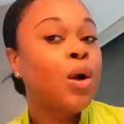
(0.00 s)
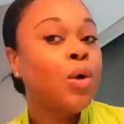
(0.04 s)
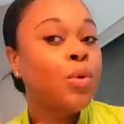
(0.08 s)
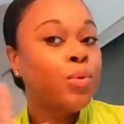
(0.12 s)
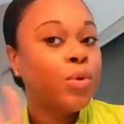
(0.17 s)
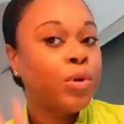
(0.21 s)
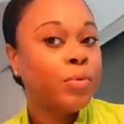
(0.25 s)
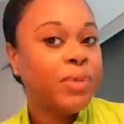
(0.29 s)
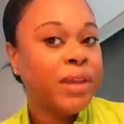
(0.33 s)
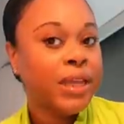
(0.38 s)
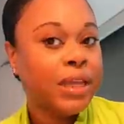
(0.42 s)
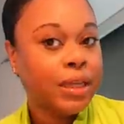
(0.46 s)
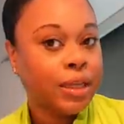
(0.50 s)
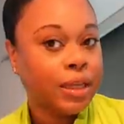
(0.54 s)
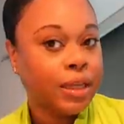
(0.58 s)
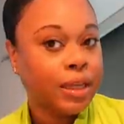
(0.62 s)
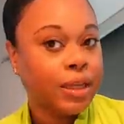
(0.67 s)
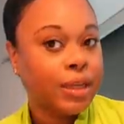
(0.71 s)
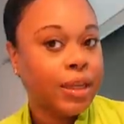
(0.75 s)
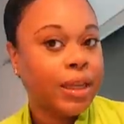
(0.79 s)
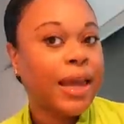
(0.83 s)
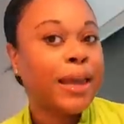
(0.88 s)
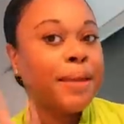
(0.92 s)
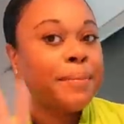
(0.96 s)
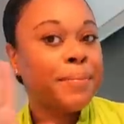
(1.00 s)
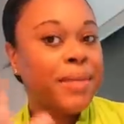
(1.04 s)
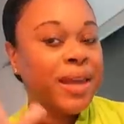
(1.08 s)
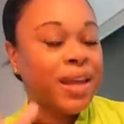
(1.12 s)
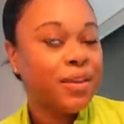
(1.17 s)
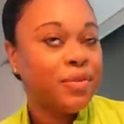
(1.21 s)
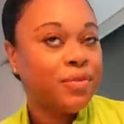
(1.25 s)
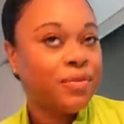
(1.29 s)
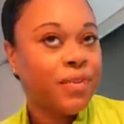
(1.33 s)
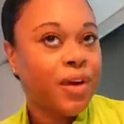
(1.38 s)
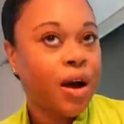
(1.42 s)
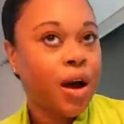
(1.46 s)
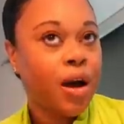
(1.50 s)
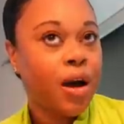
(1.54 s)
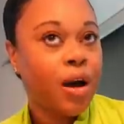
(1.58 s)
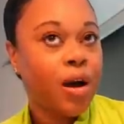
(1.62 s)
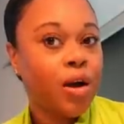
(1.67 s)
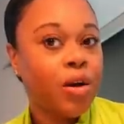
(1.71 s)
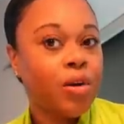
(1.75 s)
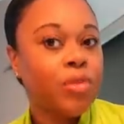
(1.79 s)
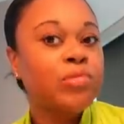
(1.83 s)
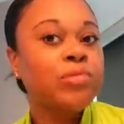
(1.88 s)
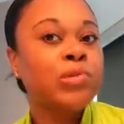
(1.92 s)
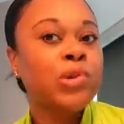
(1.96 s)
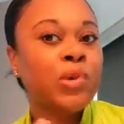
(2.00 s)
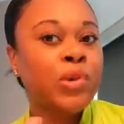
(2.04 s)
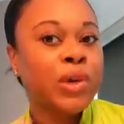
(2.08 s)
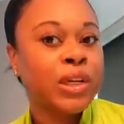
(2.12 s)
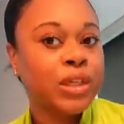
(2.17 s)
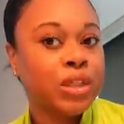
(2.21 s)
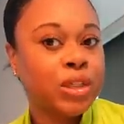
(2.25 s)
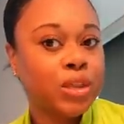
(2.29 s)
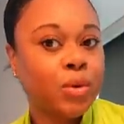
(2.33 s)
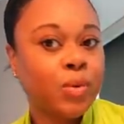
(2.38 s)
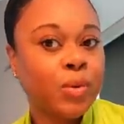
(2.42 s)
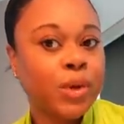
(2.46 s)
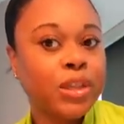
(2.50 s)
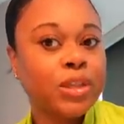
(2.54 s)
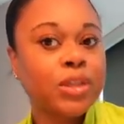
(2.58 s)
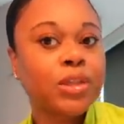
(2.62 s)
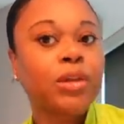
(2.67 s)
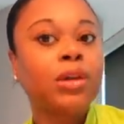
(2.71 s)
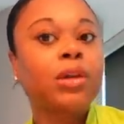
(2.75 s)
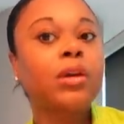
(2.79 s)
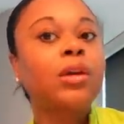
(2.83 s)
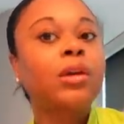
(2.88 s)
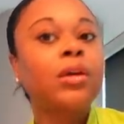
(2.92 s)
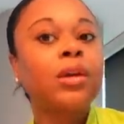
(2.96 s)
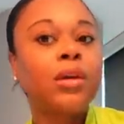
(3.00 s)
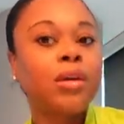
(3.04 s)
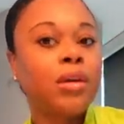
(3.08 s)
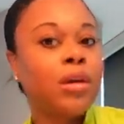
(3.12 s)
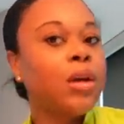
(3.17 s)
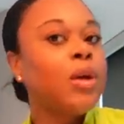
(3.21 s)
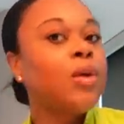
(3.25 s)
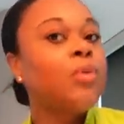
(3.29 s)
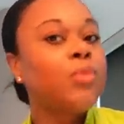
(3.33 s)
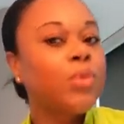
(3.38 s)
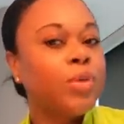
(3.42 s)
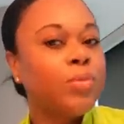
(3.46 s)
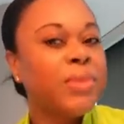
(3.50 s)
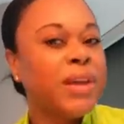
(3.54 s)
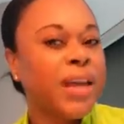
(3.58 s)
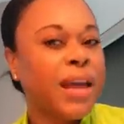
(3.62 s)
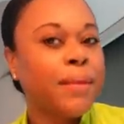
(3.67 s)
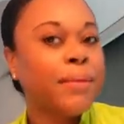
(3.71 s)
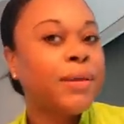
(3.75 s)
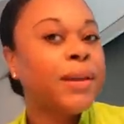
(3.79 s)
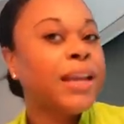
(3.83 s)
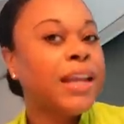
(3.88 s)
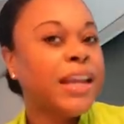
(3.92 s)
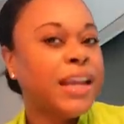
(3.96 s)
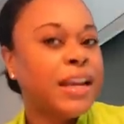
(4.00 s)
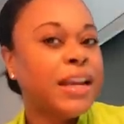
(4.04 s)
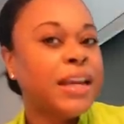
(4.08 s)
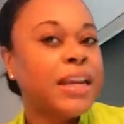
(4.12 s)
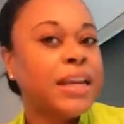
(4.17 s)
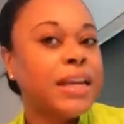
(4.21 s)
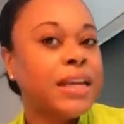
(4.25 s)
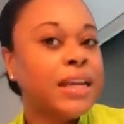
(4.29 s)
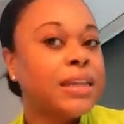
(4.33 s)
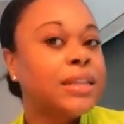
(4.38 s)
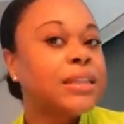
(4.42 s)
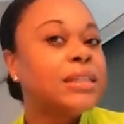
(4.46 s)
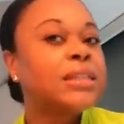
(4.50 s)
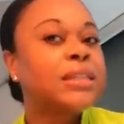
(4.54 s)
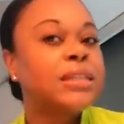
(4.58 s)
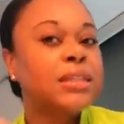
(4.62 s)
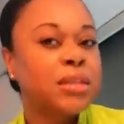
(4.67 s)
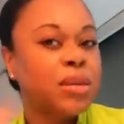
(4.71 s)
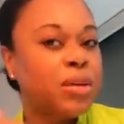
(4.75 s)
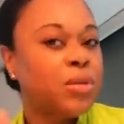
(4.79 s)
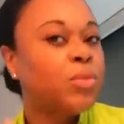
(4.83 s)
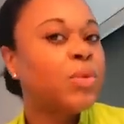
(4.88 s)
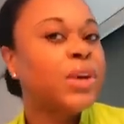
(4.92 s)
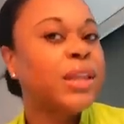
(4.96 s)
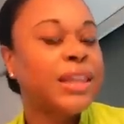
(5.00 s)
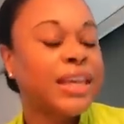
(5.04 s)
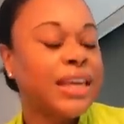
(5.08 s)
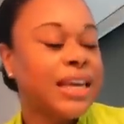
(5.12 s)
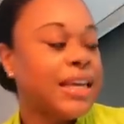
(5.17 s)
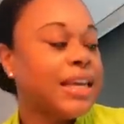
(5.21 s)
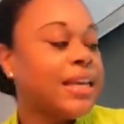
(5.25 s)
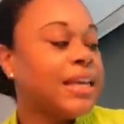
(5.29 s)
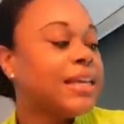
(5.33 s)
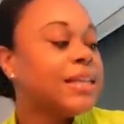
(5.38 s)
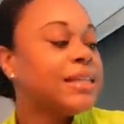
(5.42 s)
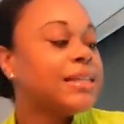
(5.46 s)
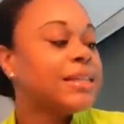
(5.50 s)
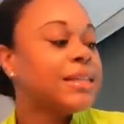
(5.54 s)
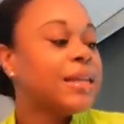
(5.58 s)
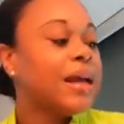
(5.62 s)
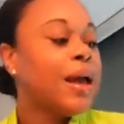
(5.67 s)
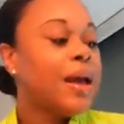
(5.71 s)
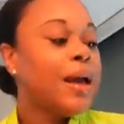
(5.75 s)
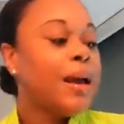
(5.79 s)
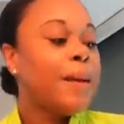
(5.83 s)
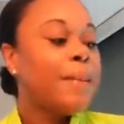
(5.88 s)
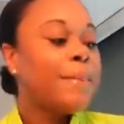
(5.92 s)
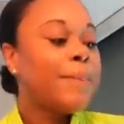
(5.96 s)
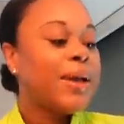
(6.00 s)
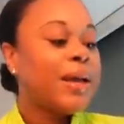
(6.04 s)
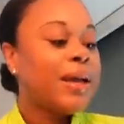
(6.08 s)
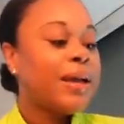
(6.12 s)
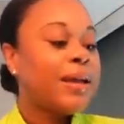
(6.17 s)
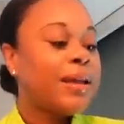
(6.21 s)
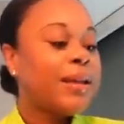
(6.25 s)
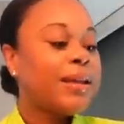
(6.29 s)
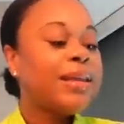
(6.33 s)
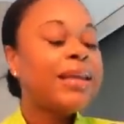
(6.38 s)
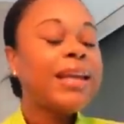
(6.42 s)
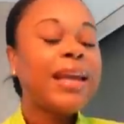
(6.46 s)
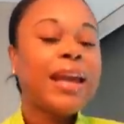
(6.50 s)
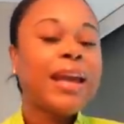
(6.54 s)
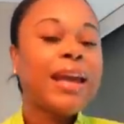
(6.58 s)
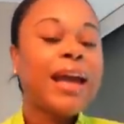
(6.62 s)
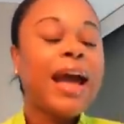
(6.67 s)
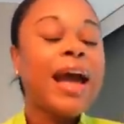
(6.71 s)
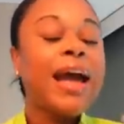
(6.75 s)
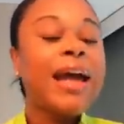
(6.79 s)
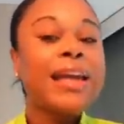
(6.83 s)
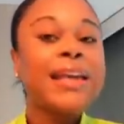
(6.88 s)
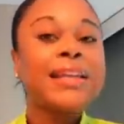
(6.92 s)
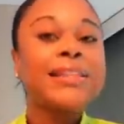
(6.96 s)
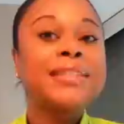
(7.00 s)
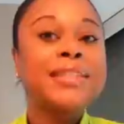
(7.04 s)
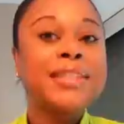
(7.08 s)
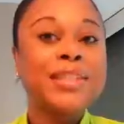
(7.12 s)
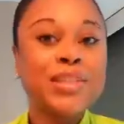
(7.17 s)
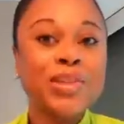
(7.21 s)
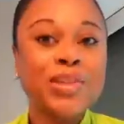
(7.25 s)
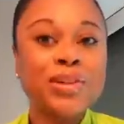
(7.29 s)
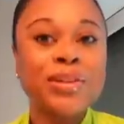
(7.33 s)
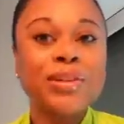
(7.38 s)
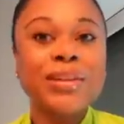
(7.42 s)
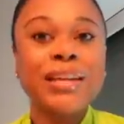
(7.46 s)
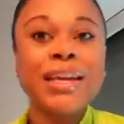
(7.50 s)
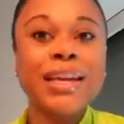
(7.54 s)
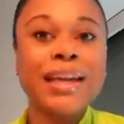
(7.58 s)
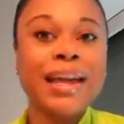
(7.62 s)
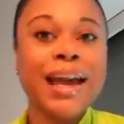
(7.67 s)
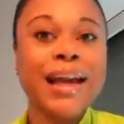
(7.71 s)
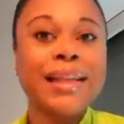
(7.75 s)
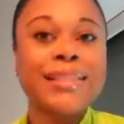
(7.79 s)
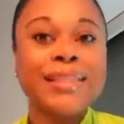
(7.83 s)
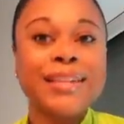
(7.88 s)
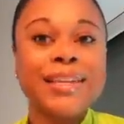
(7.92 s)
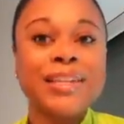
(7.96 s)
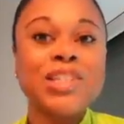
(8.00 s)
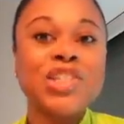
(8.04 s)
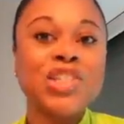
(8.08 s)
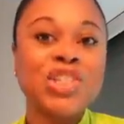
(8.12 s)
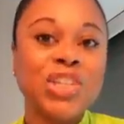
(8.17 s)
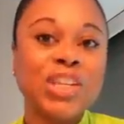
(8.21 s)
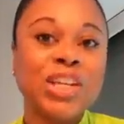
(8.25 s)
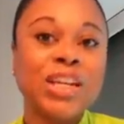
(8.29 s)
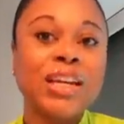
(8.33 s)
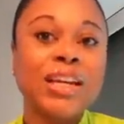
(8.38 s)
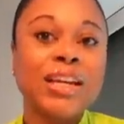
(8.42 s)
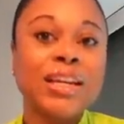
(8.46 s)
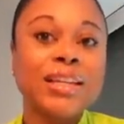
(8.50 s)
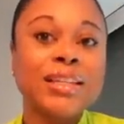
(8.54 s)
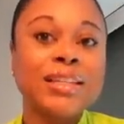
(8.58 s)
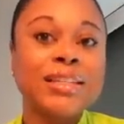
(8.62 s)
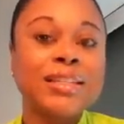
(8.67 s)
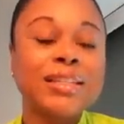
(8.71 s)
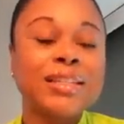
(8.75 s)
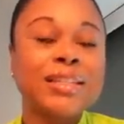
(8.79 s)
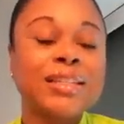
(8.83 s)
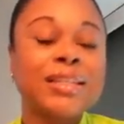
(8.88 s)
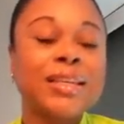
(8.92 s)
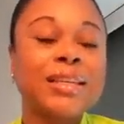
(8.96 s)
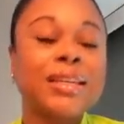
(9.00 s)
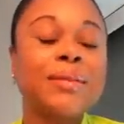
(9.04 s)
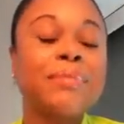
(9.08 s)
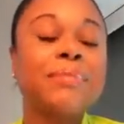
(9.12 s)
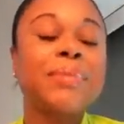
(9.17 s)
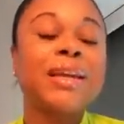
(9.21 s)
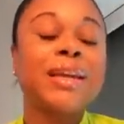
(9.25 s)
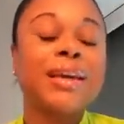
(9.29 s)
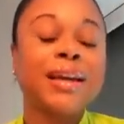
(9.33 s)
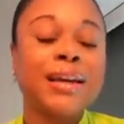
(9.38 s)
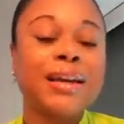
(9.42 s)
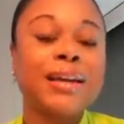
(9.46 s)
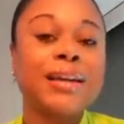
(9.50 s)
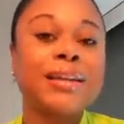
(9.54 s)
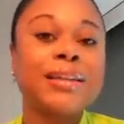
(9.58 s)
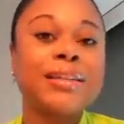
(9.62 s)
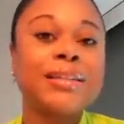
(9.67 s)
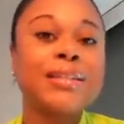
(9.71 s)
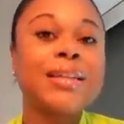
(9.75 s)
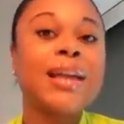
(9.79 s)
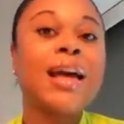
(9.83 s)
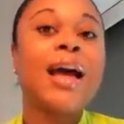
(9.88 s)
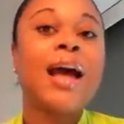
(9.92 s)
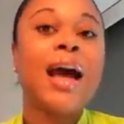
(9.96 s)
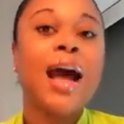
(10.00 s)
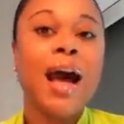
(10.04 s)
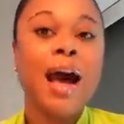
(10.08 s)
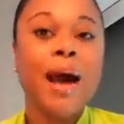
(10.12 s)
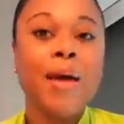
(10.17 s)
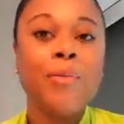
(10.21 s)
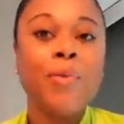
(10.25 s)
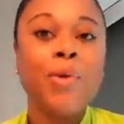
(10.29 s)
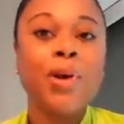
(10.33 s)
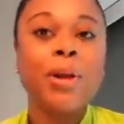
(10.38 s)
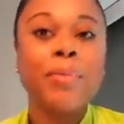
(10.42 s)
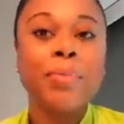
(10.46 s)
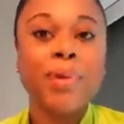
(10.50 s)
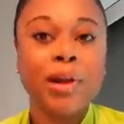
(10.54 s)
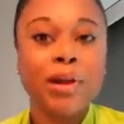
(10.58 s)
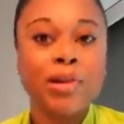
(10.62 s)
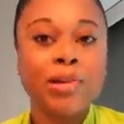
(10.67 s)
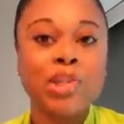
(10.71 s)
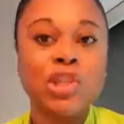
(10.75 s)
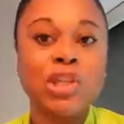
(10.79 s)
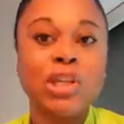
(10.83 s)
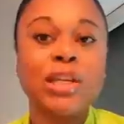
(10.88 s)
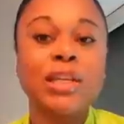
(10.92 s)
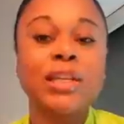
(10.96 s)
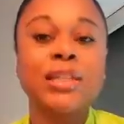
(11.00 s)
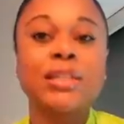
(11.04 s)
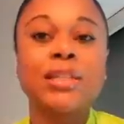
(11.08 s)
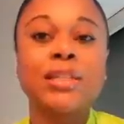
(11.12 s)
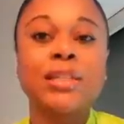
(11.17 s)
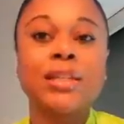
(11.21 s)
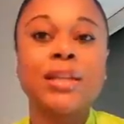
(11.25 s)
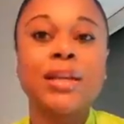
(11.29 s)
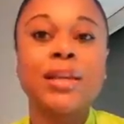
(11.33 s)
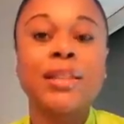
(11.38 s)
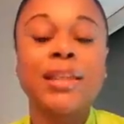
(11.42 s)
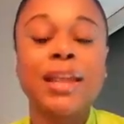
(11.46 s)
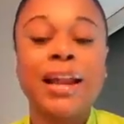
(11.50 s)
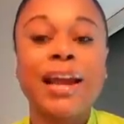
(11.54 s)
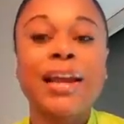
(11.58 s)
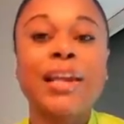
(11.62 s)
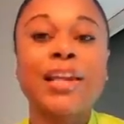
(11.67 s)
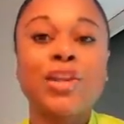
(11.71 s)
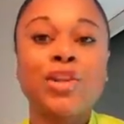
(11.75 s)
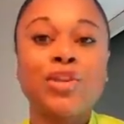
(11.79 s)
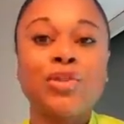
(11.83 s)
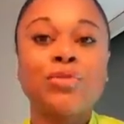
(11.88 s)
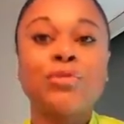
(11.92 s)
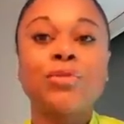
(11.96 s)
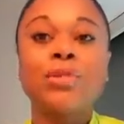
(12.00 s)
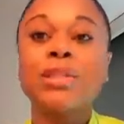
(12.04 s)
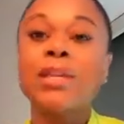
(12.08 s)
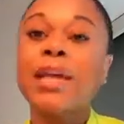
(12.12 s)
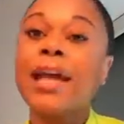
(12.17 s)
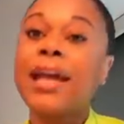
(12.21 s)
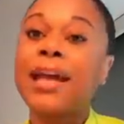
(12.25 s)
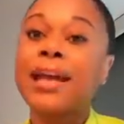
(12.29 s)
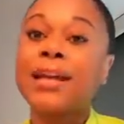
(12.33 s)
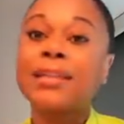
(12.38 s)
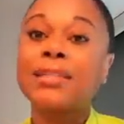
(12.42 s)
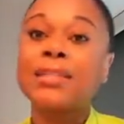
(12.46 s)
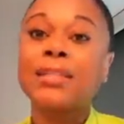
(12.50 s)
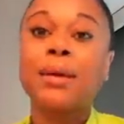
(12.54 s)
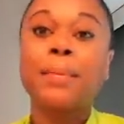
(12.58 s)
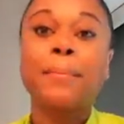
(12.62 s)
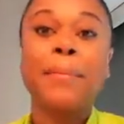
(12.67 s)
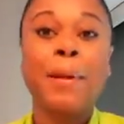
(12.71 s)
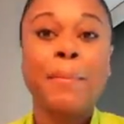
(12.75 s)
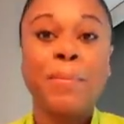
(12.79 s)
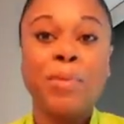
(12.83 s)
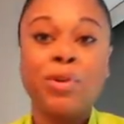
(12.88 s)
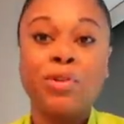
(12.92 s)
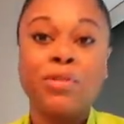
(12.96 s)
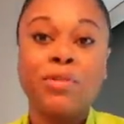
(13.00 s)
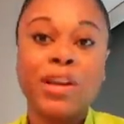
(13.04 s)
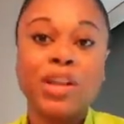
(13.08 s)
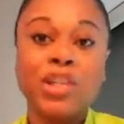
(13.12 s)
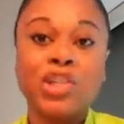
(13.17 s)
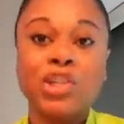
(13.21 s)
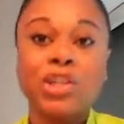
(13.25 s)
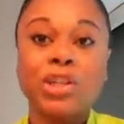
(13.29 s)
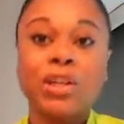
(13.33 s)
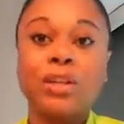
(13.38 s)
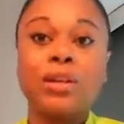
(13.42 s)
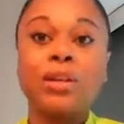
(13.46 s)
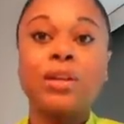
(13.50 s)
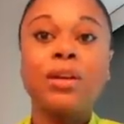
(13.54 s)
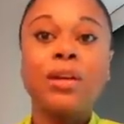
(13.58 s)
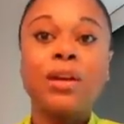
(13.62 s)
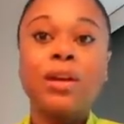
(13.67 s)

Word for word: will be good. Like mid fall, going into winter, we'll be able to get in these with ease. But yeah, I intentionally got these jeans because I want a pair of jeans that I can use as my motivation